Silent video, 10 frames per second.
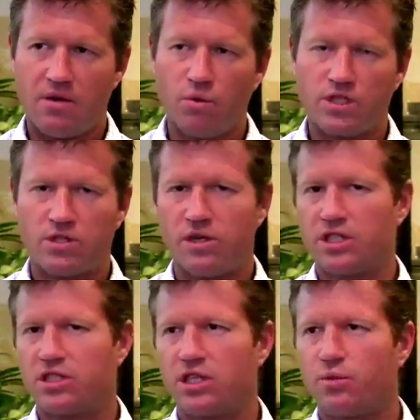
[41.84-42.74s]
which
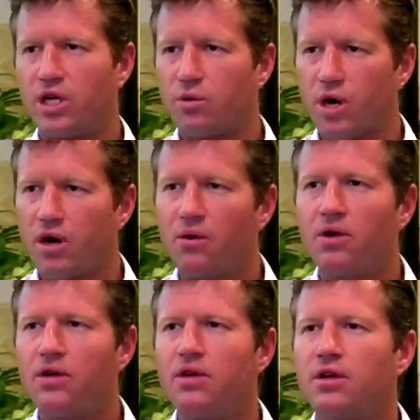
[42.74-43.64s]
traditionally we grow,
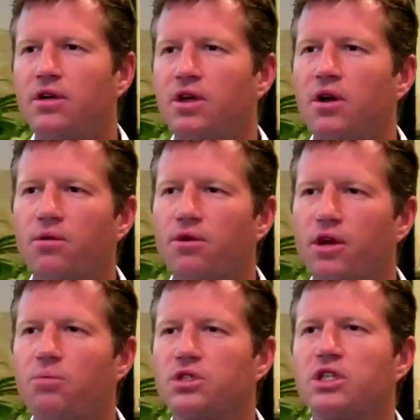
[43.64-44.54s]

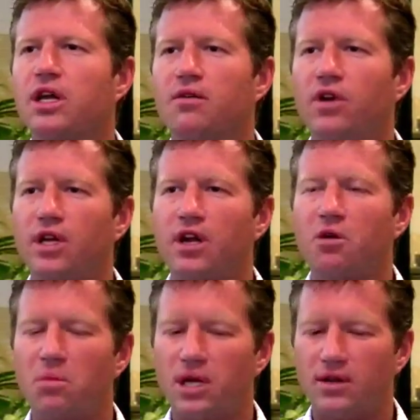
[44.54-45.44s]
30% every year.
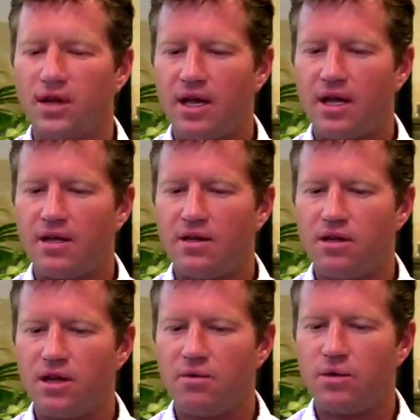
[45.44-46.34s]
But,
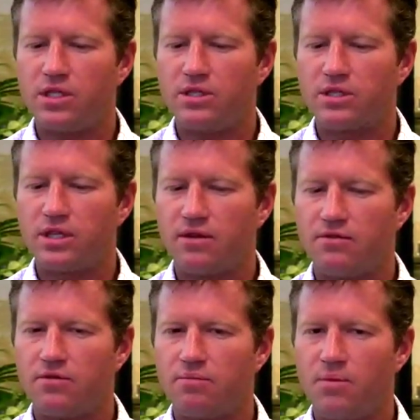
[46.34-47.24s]
we just
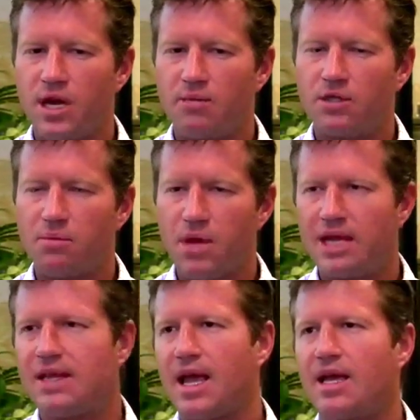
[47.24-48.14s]
have been able to
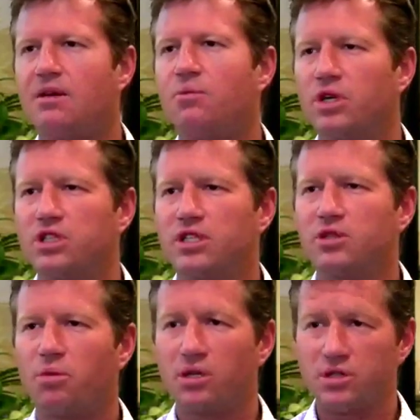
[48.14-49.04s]
maintain, which I
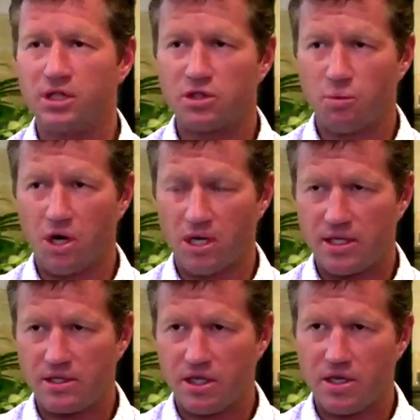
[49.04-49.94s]
suppose in this market
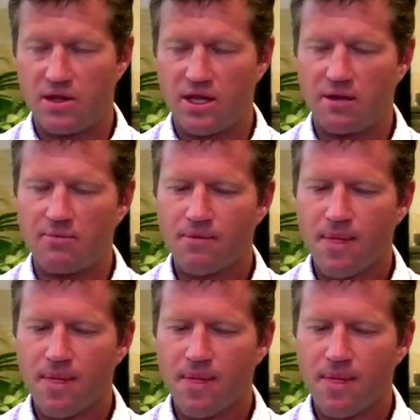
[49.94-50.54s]
is a good thing.